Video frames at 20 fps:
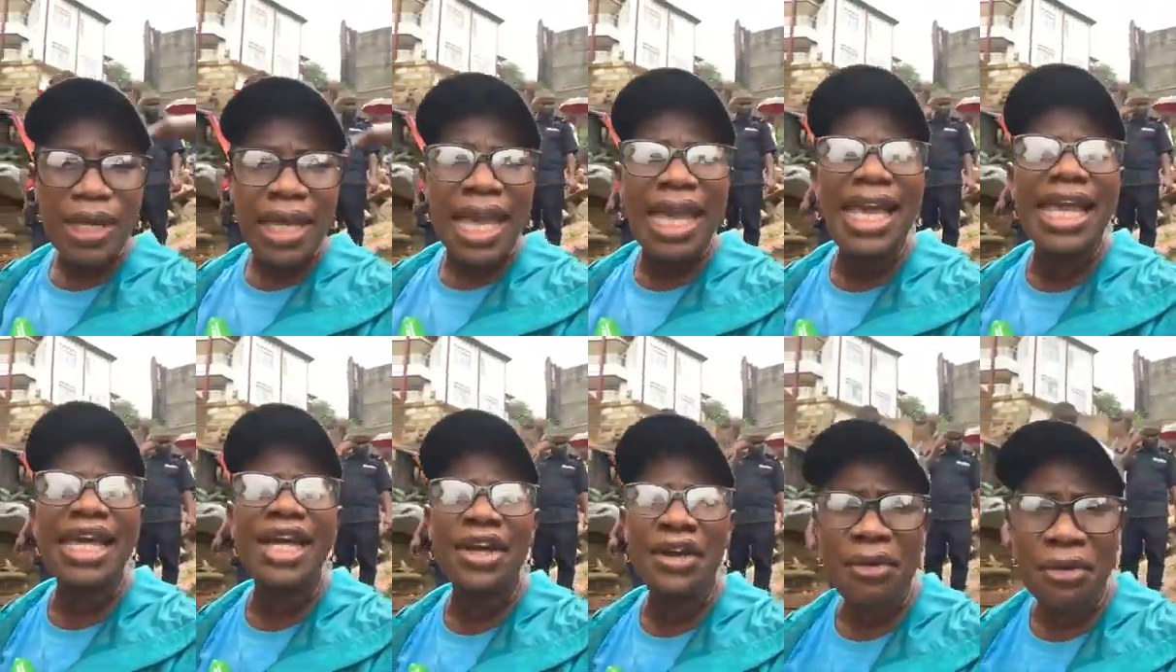He
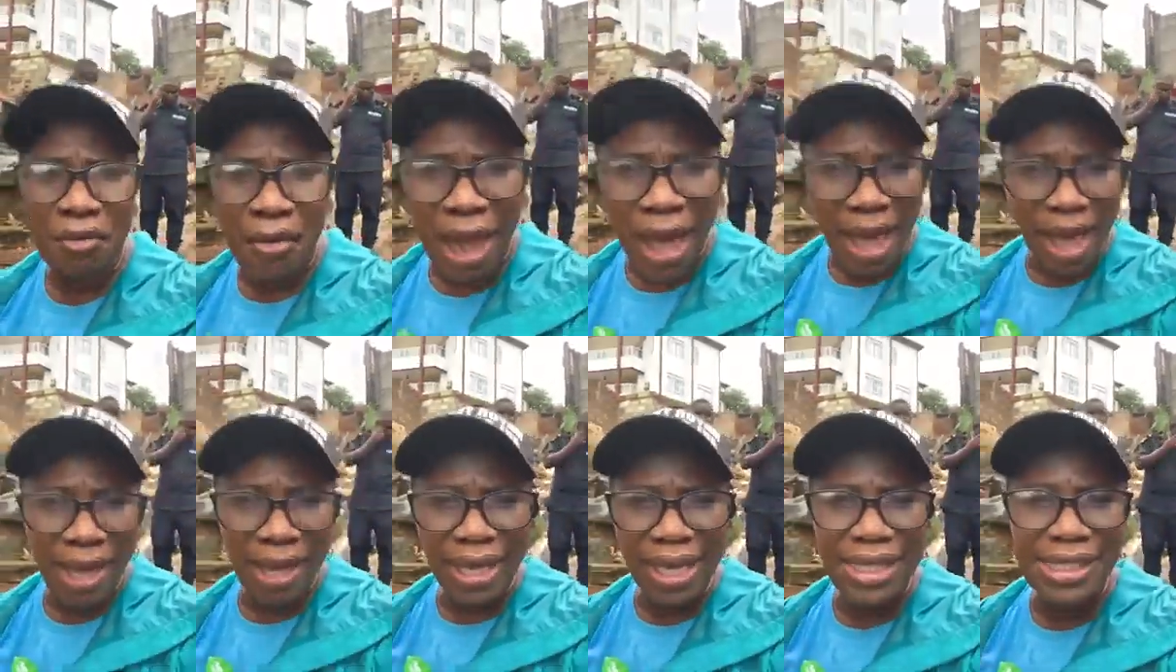
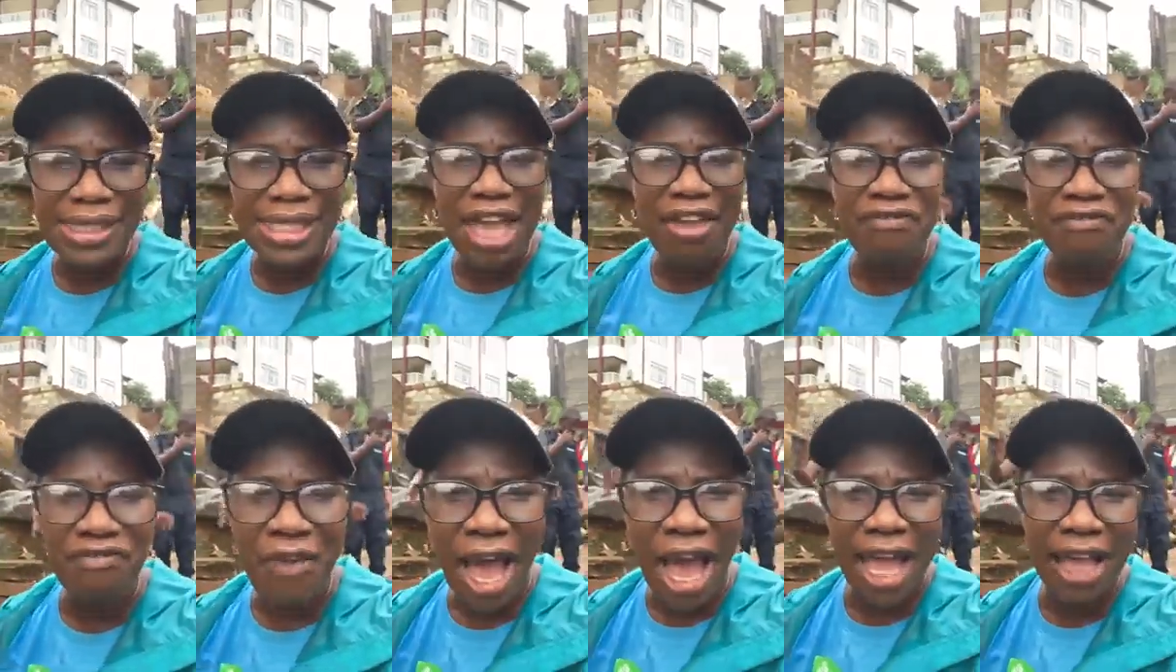cried, he said
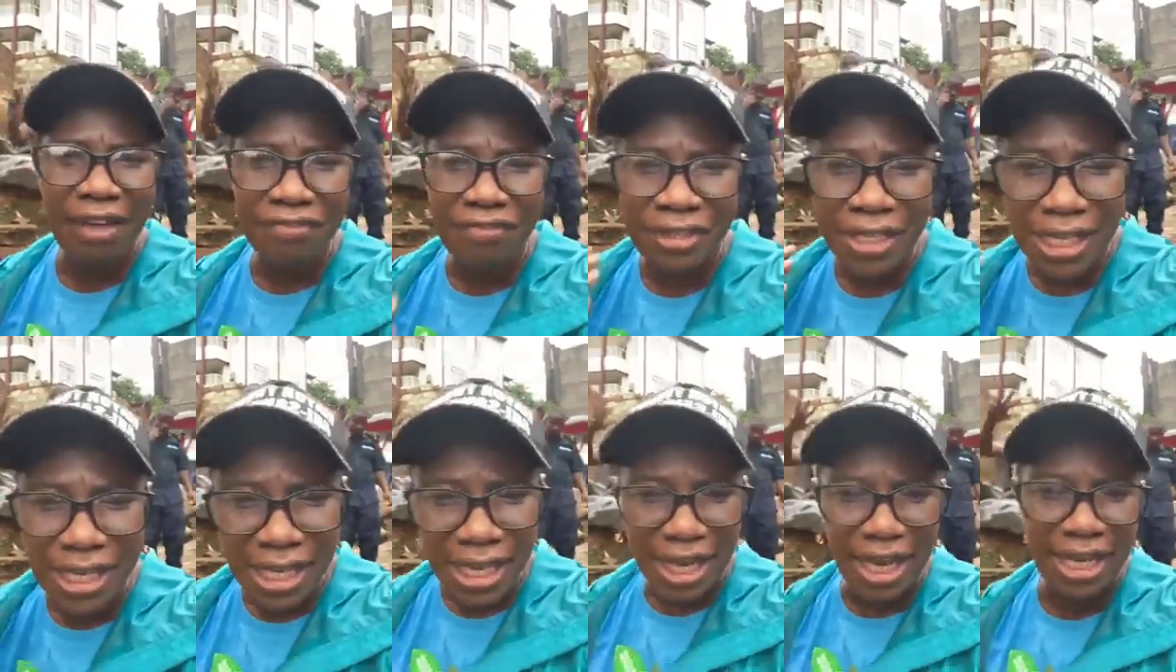five
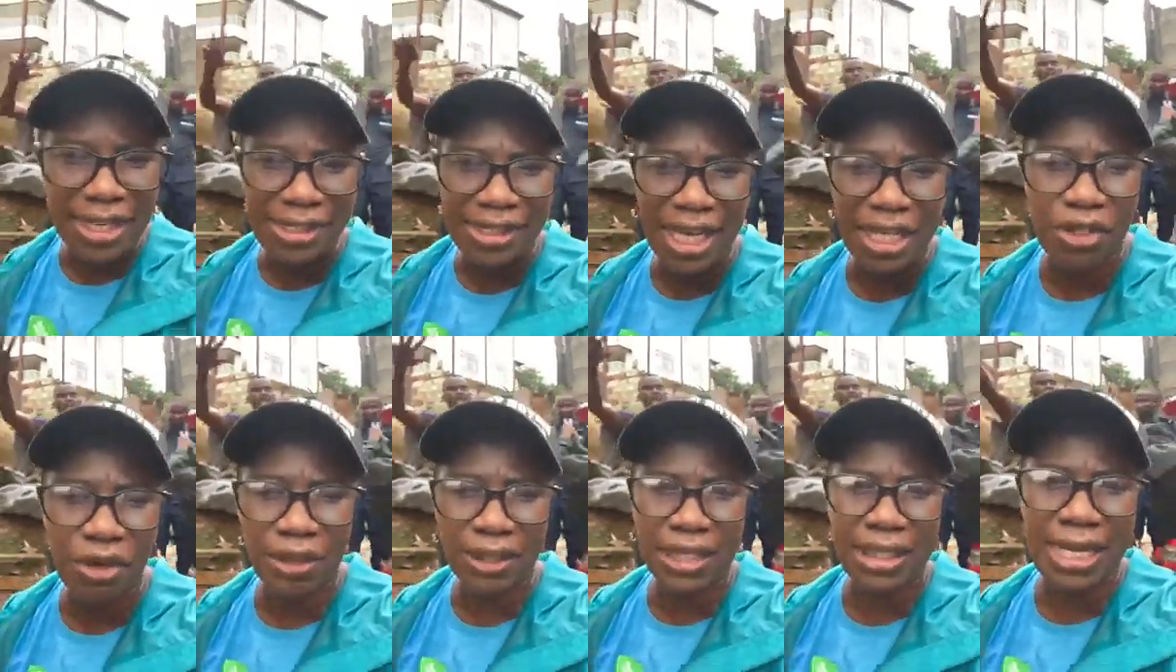years he
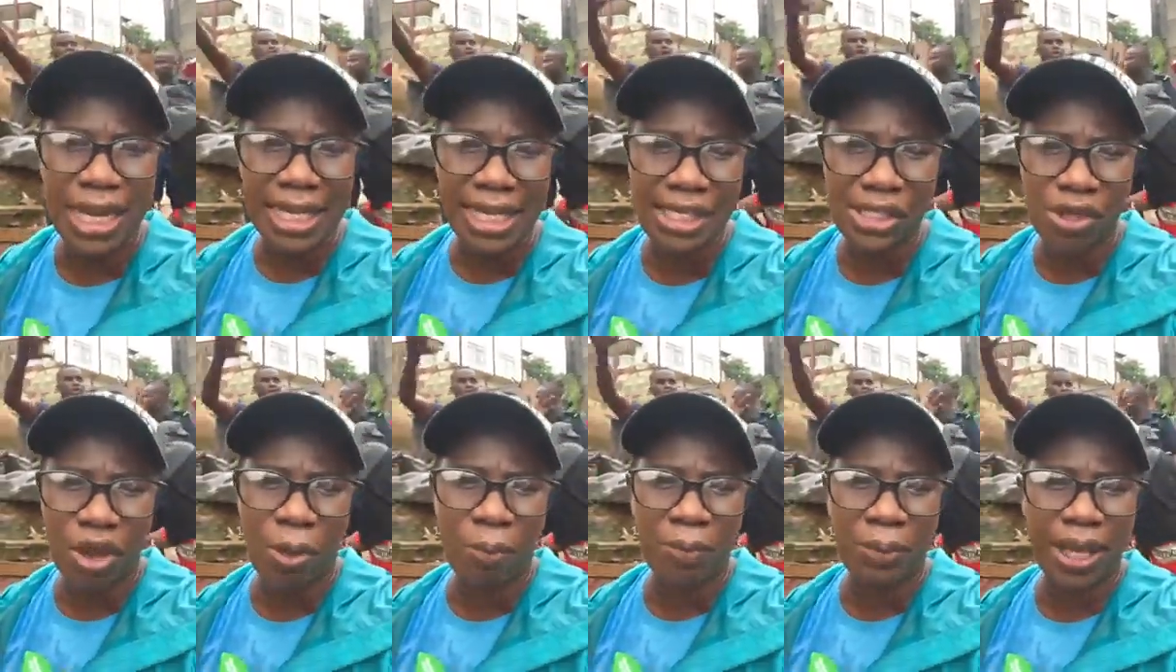don't relay this
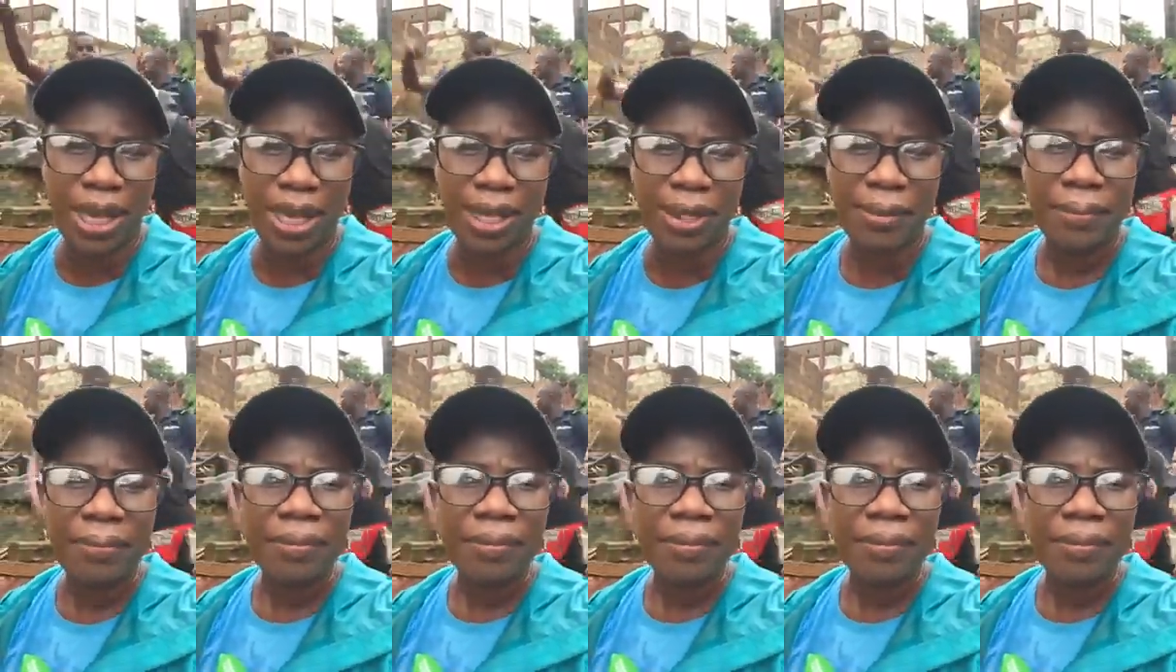complaint.